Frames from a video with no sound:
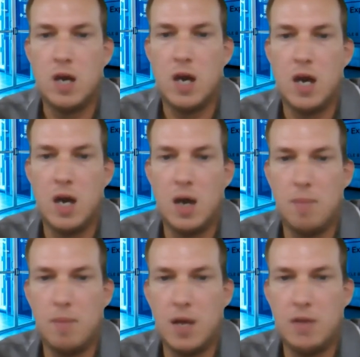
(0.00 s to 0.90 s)

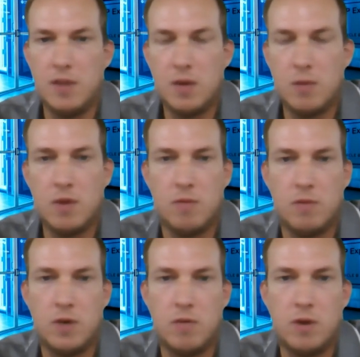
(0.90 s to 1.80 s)
I think
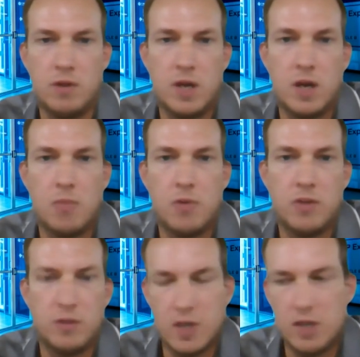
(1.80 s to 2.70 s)
there are
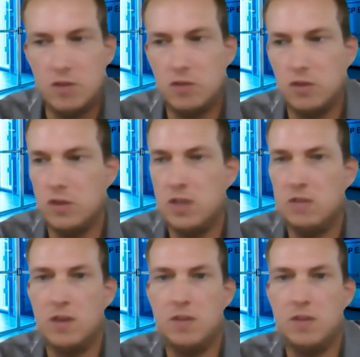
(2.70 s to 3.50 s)
presentations on this.